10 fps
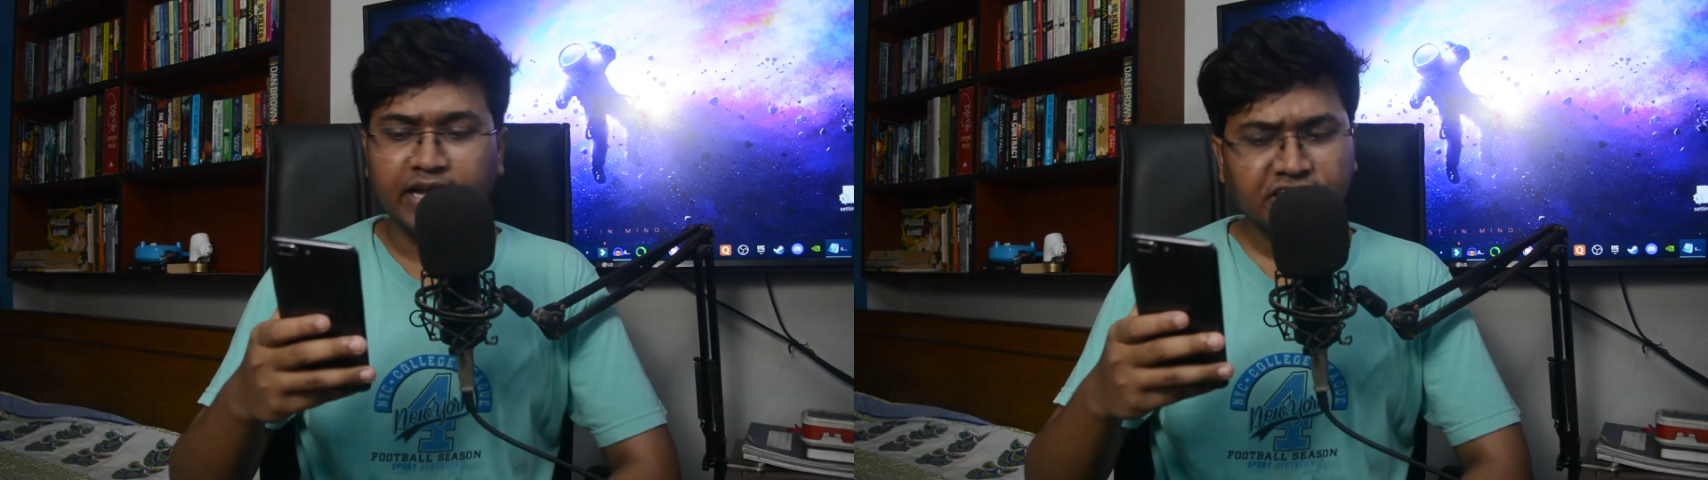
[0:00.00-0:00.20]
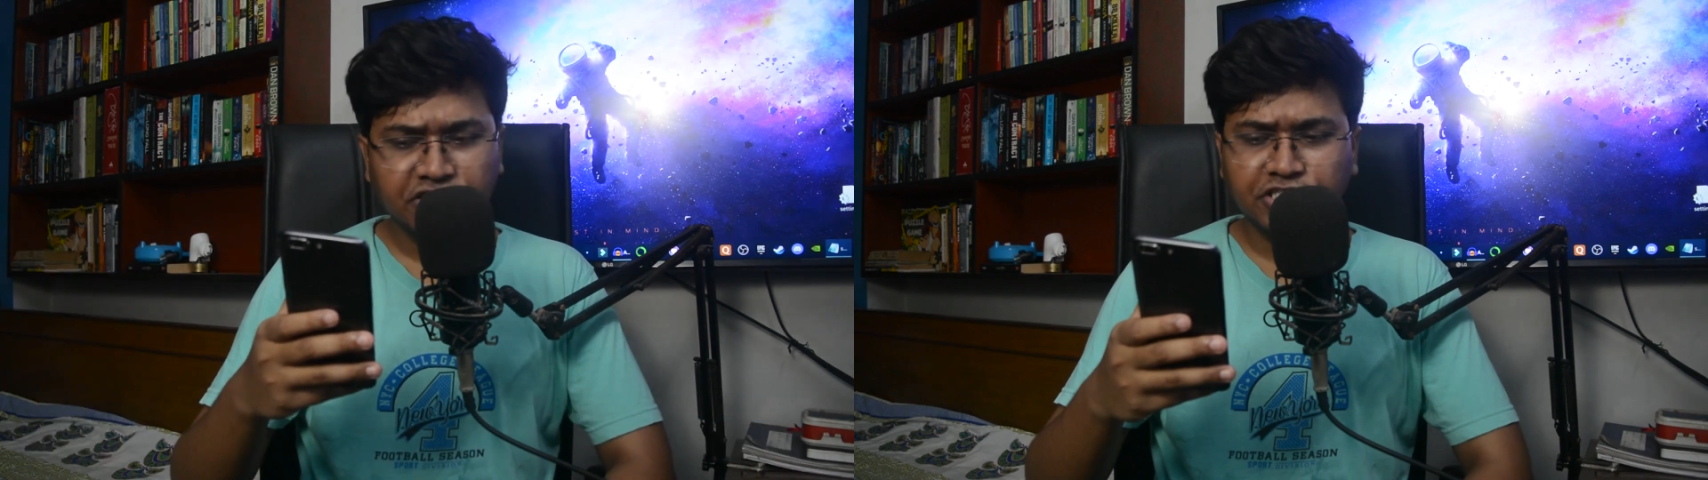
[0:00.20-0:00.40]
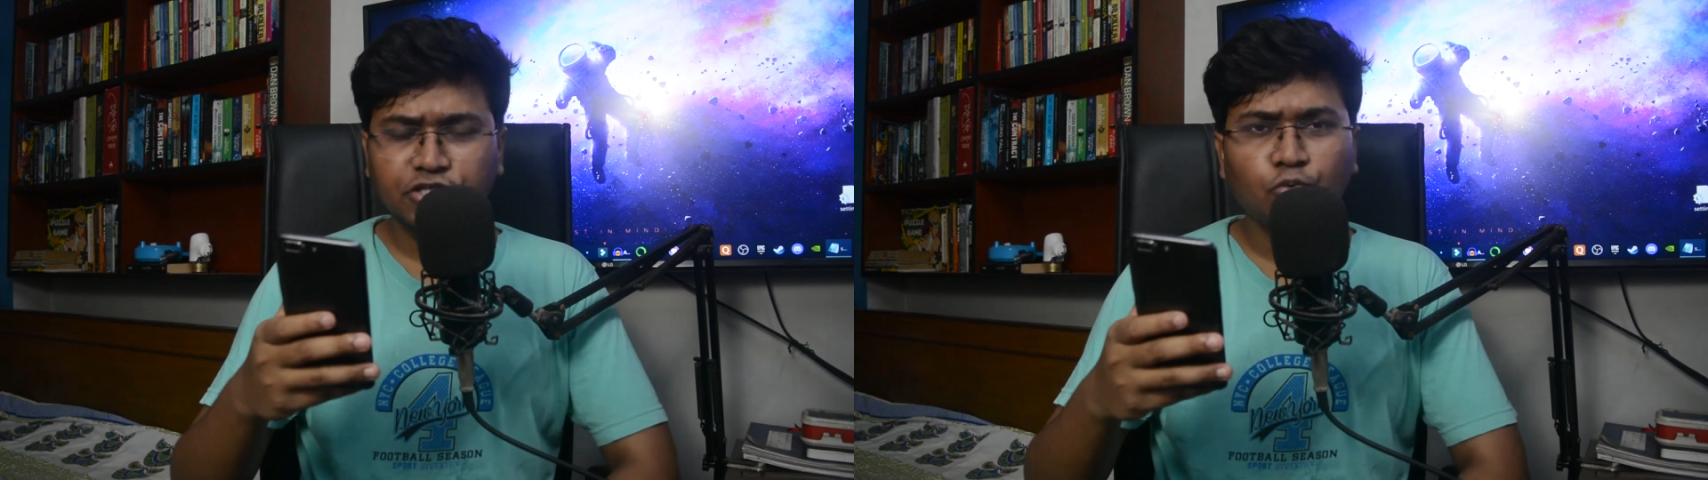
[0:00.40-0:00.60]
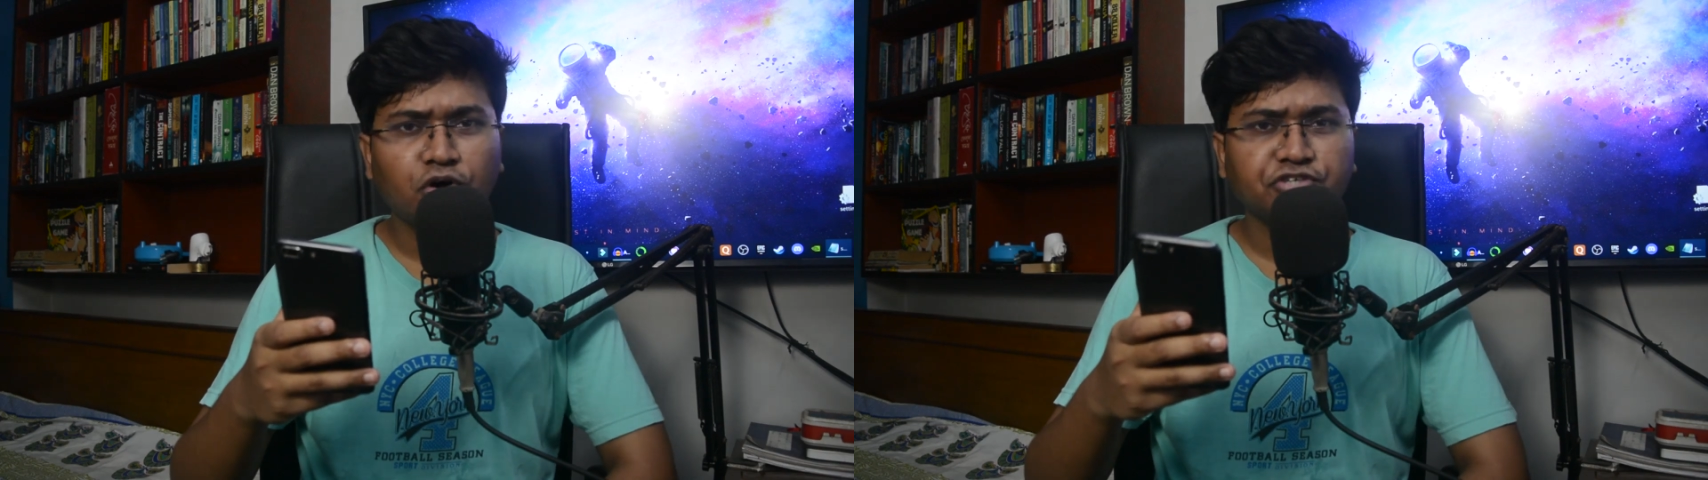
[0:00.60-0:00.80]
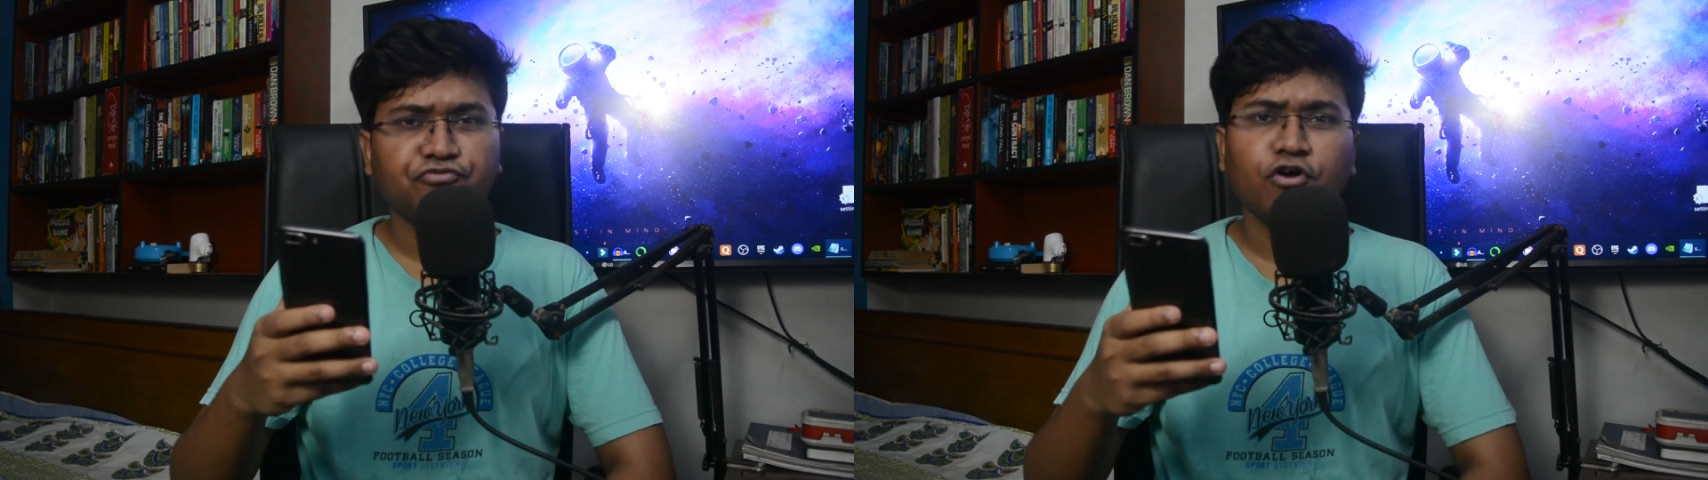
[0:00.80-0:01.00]
The next decision
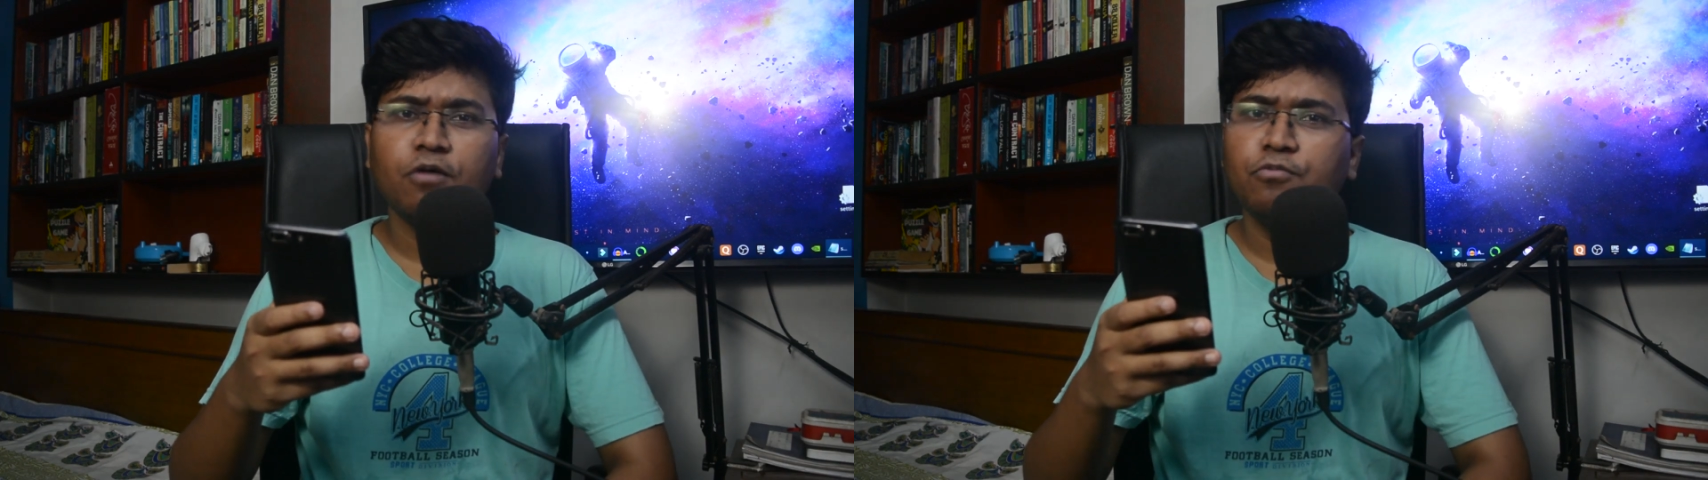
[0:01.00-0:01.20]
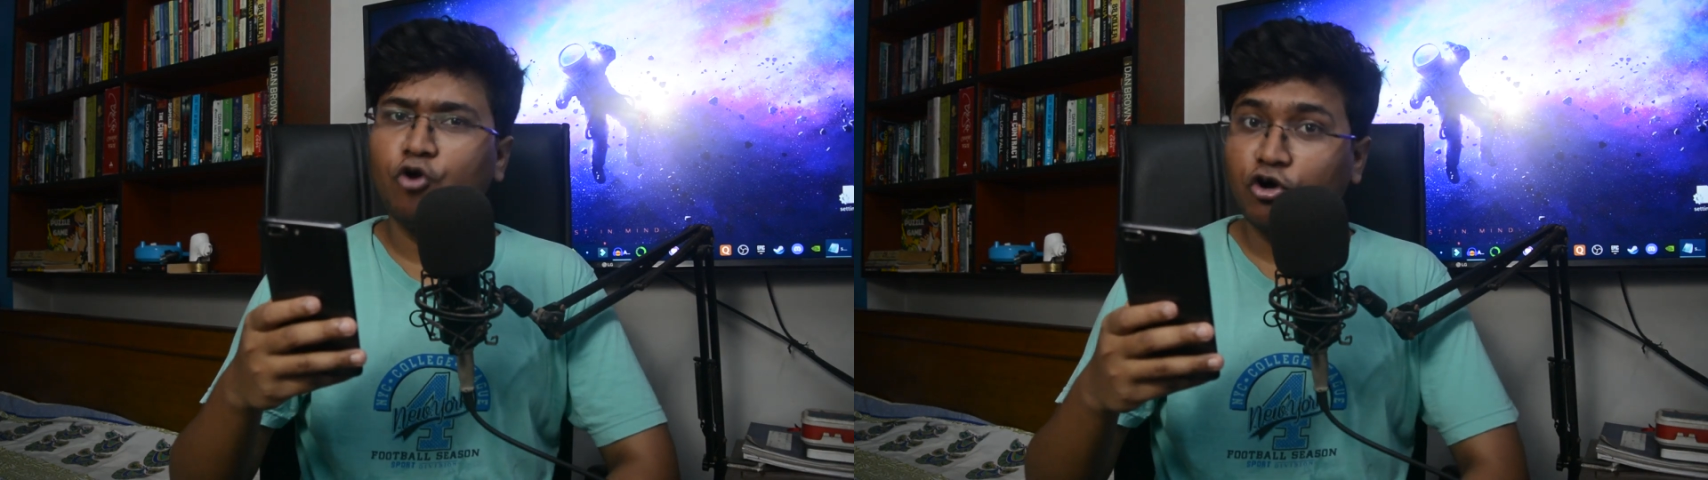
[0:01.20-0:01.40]
was from